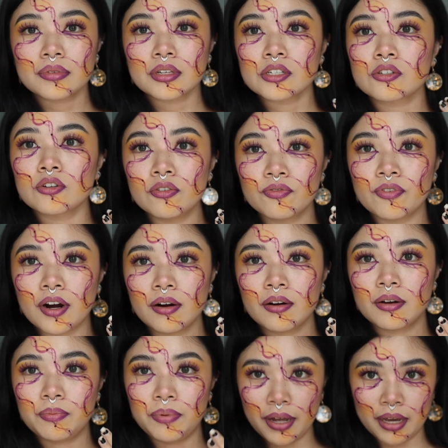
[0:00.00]
So
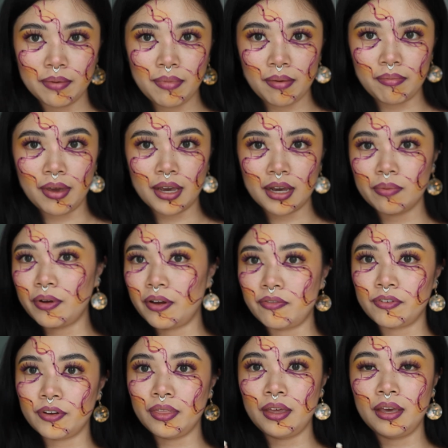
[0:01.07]
far, applying my makeup and
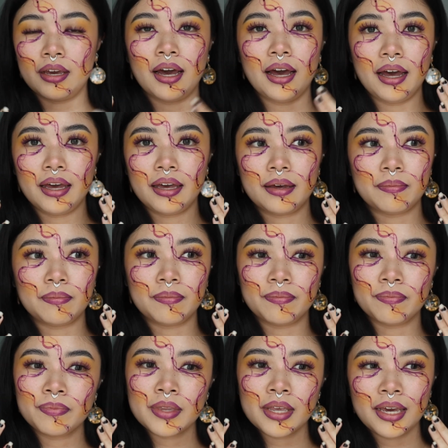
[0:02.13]
everything,
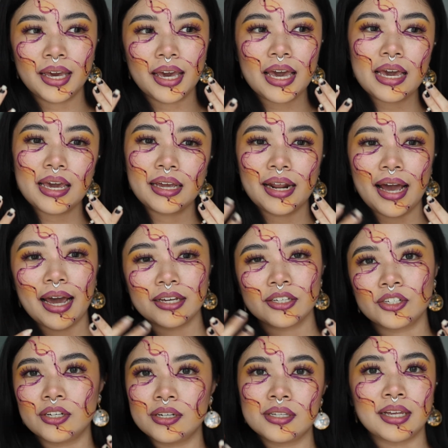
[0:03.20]
it acts
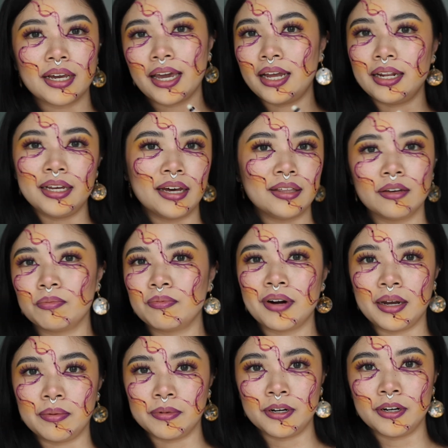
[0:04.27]
just like any other
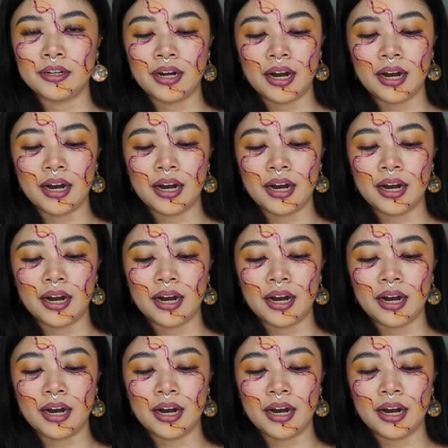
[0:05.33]
primer.